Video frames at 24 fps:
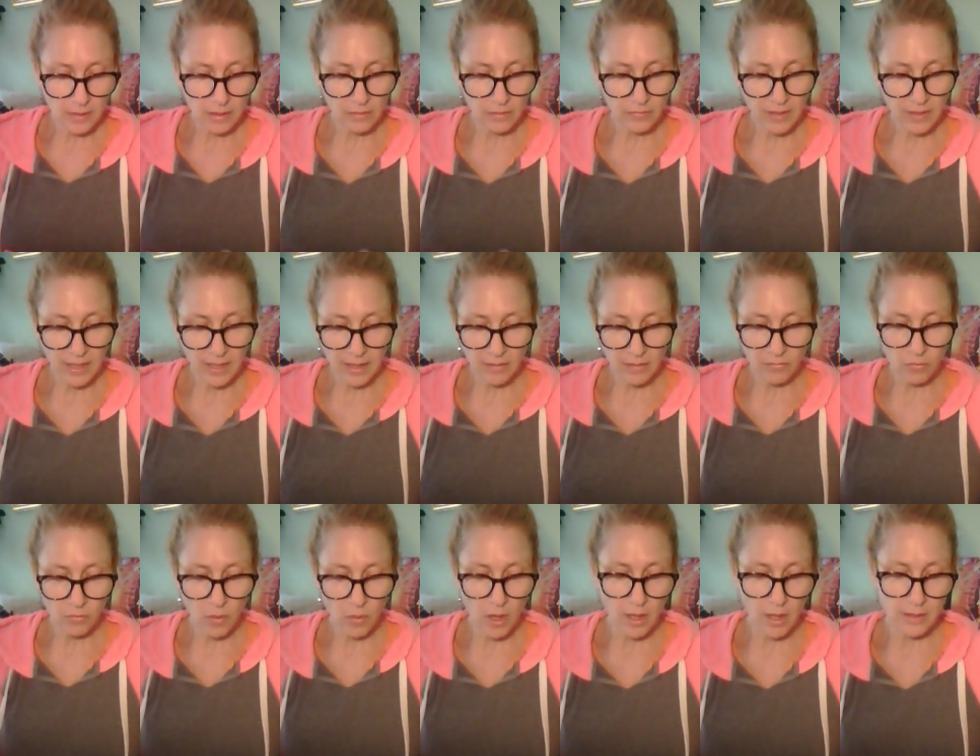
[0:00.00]
of King
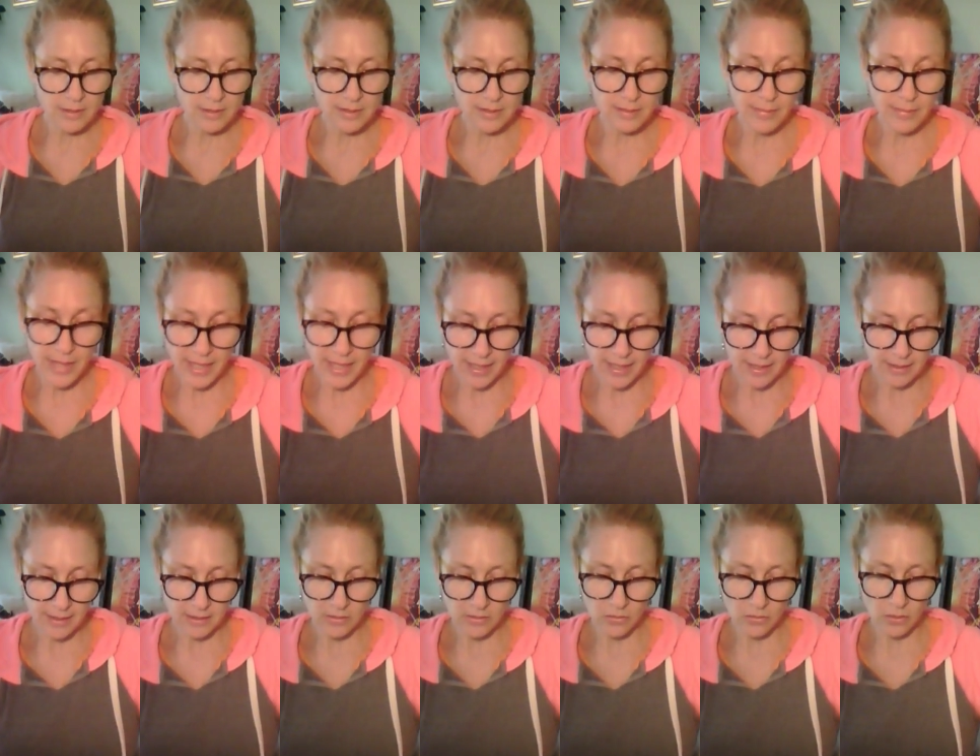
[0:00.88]
of Wands
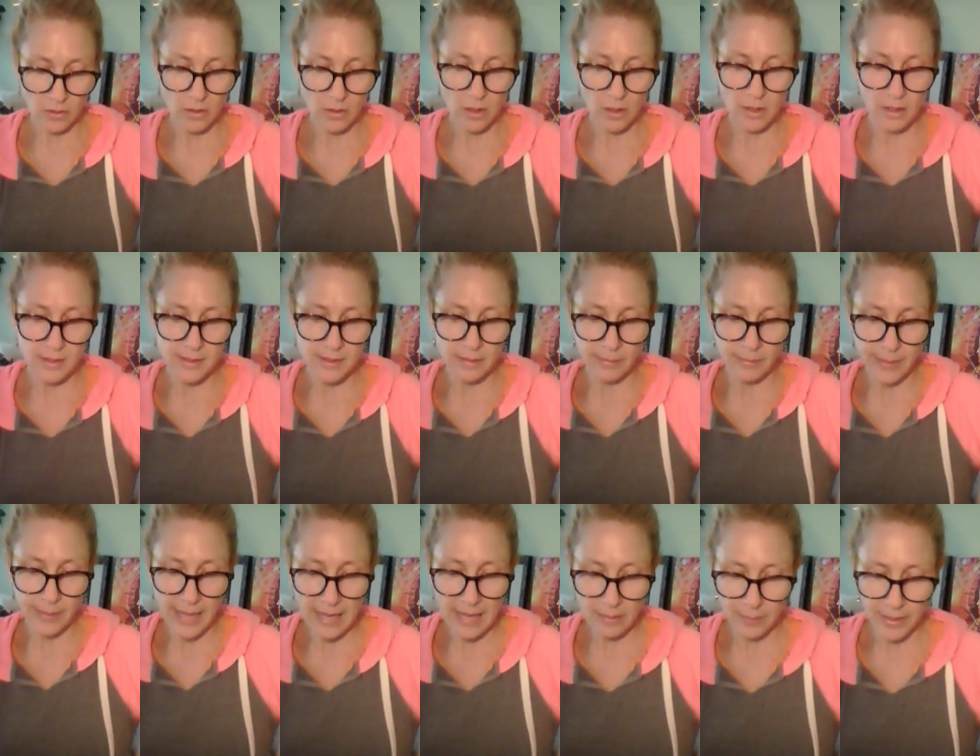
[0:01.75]
demands or causing
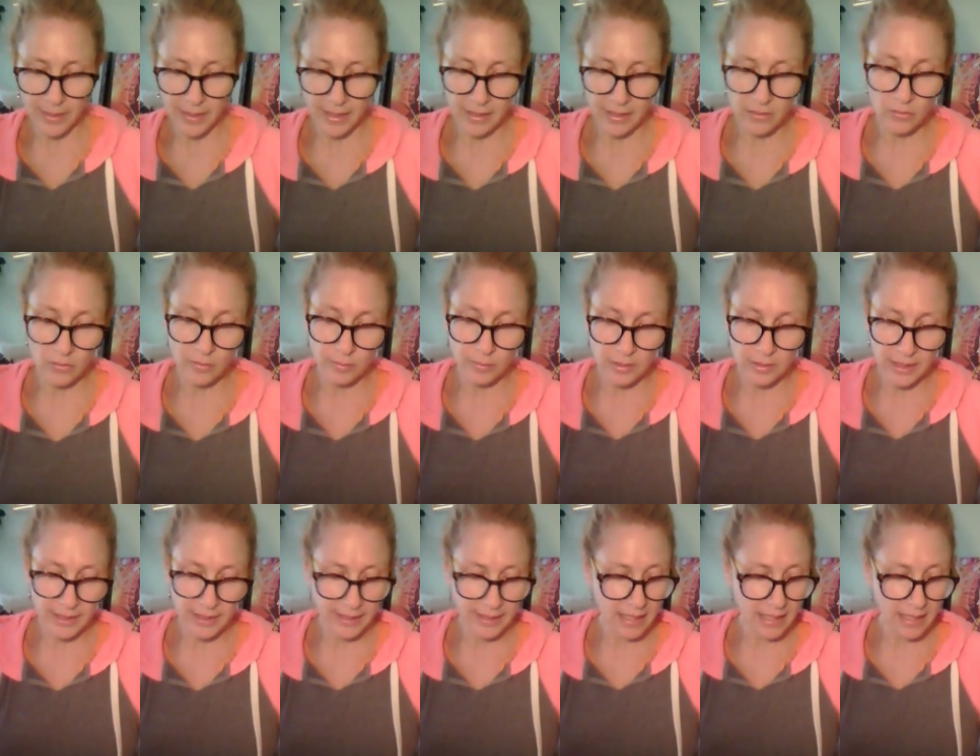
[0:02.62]
back pain or
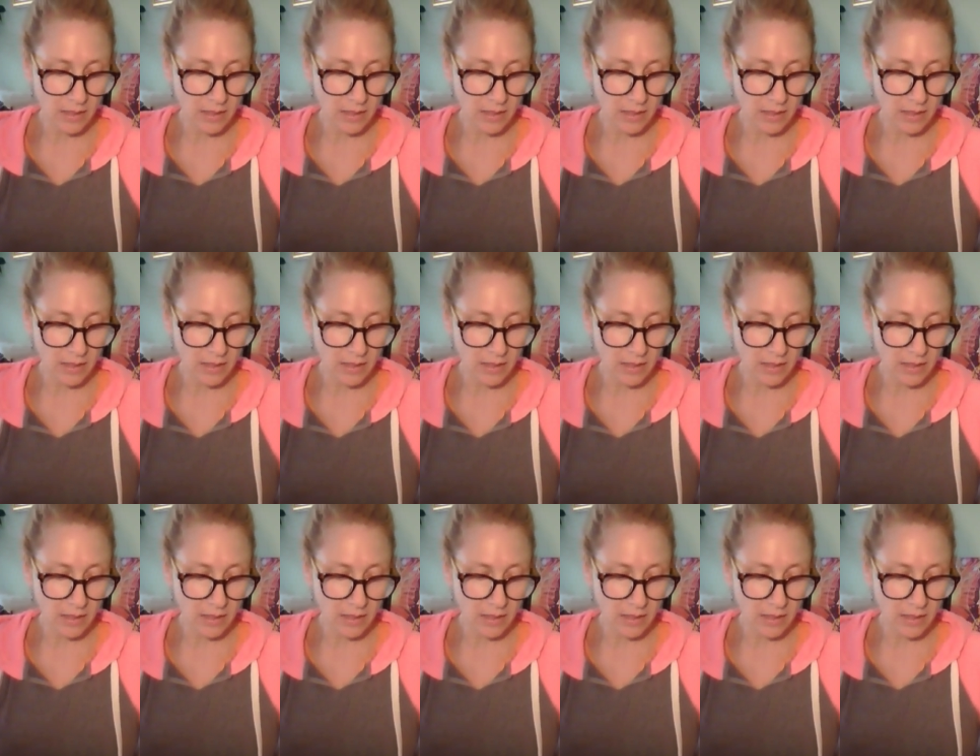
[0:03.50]
bleeding